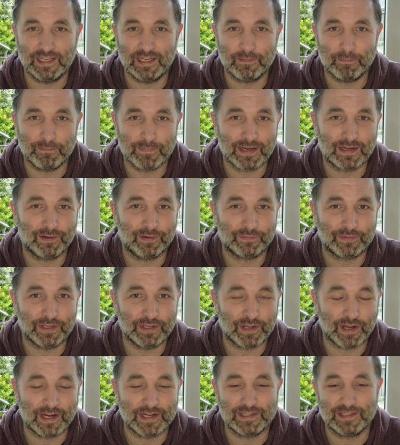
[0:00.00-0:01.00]
in the middle of the
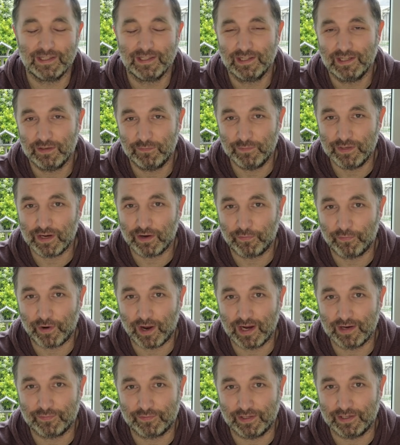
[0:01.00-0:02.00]
night, we
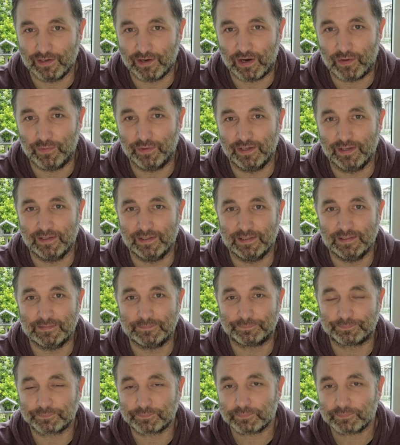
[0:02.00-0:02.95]
arrived in our